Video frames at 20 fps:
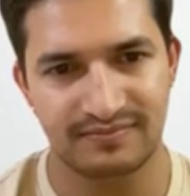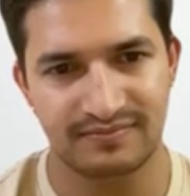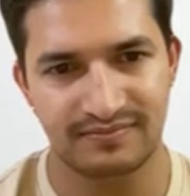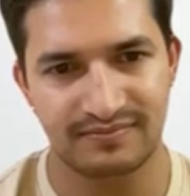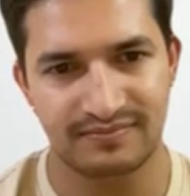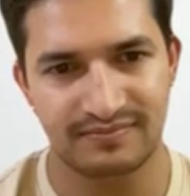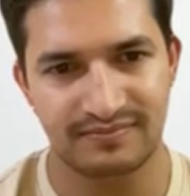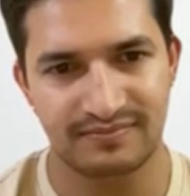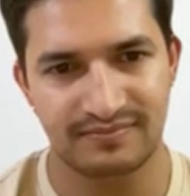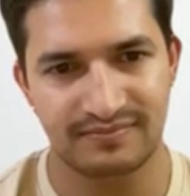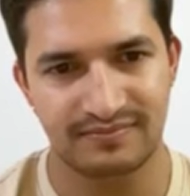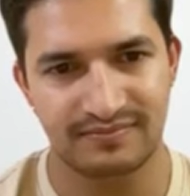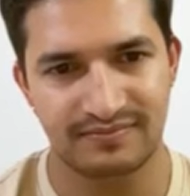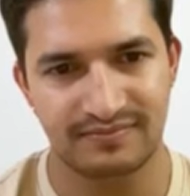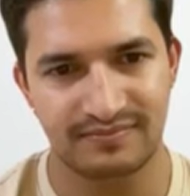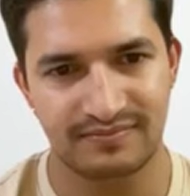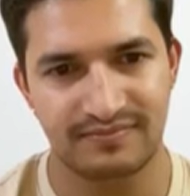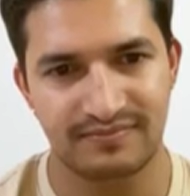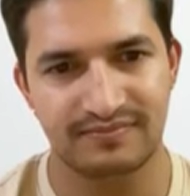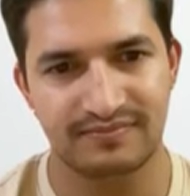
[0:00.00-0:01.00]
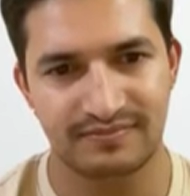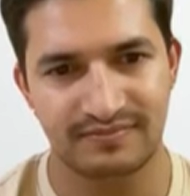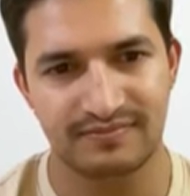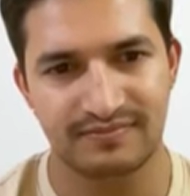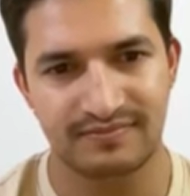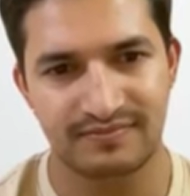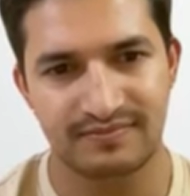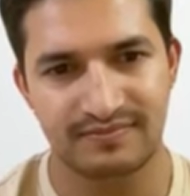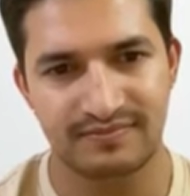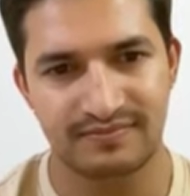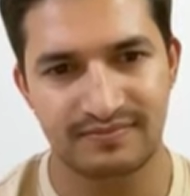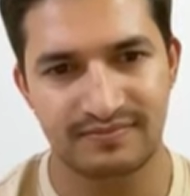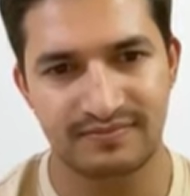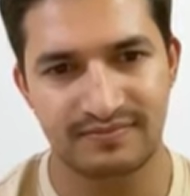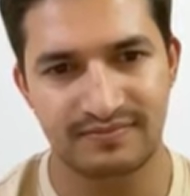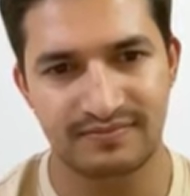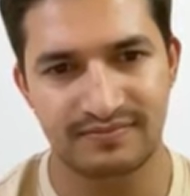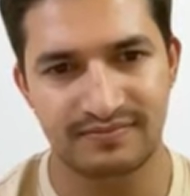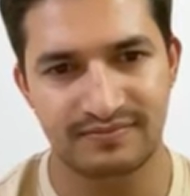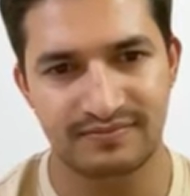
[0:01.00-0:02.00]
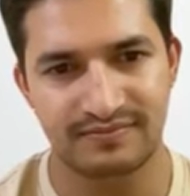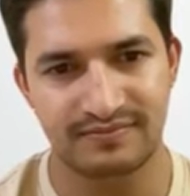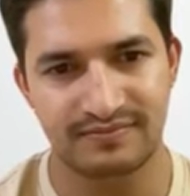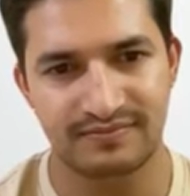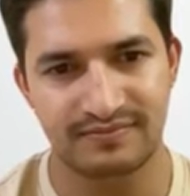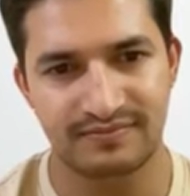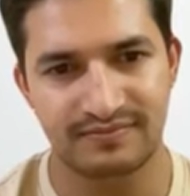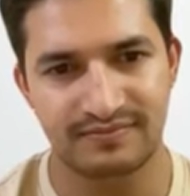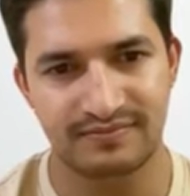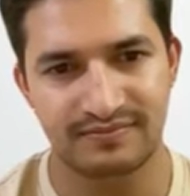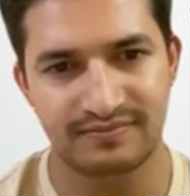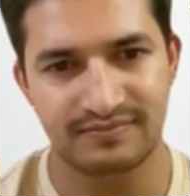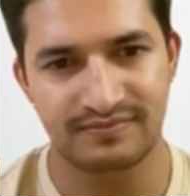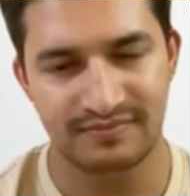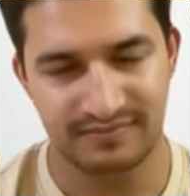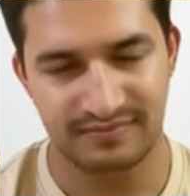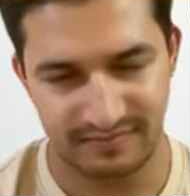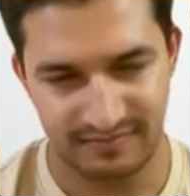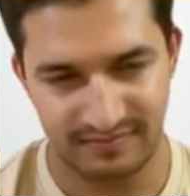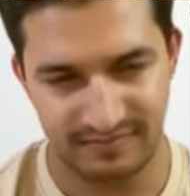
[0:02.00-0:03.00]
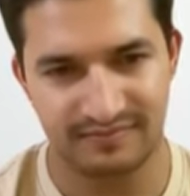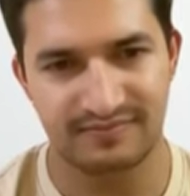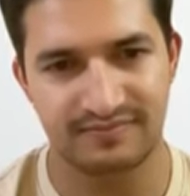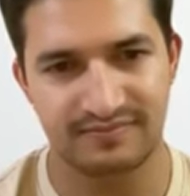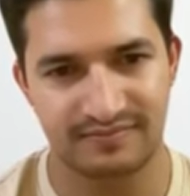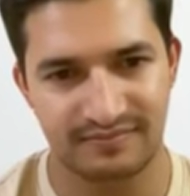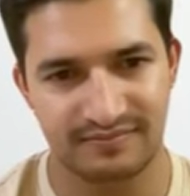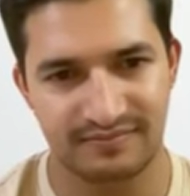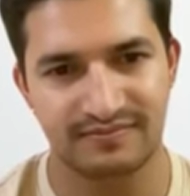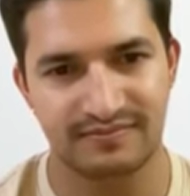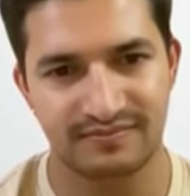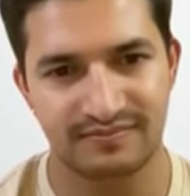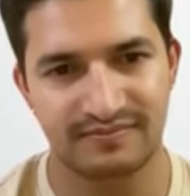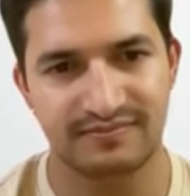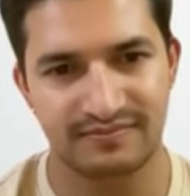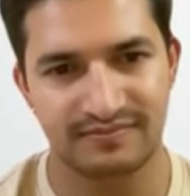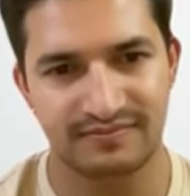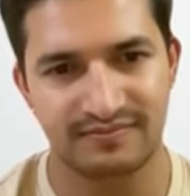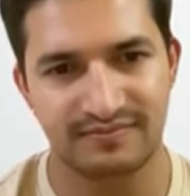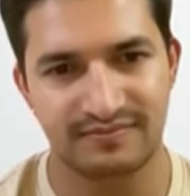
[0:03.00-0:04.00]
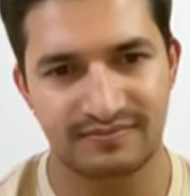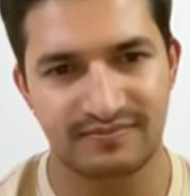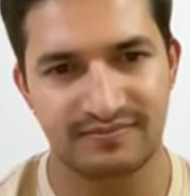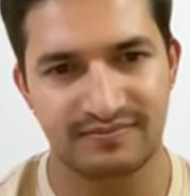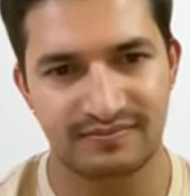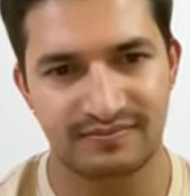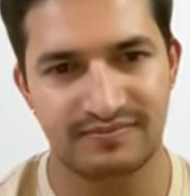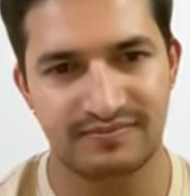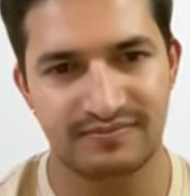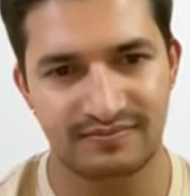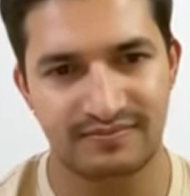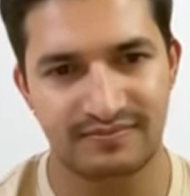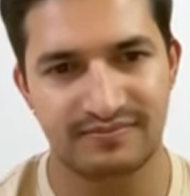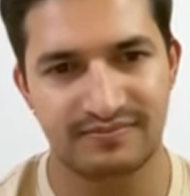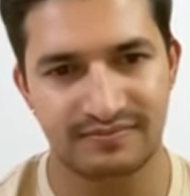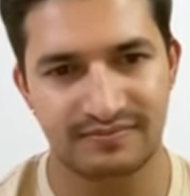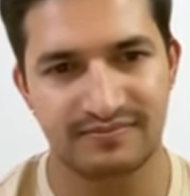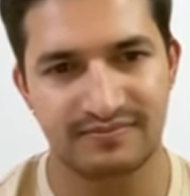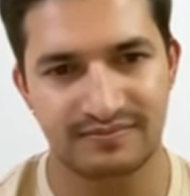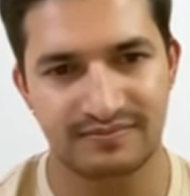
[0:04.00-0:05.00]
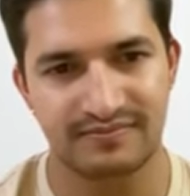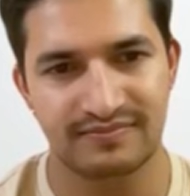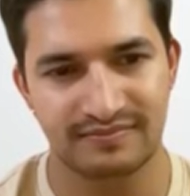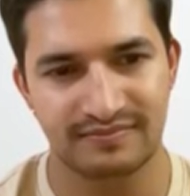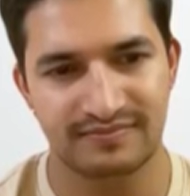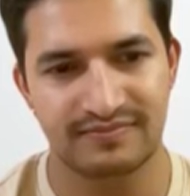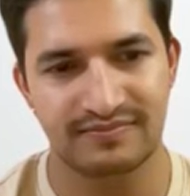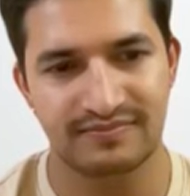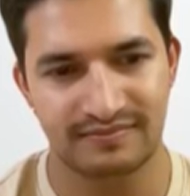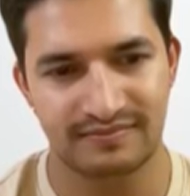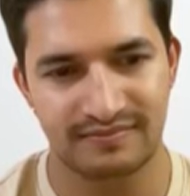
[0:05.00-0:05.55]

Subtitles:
This person isn't speaking.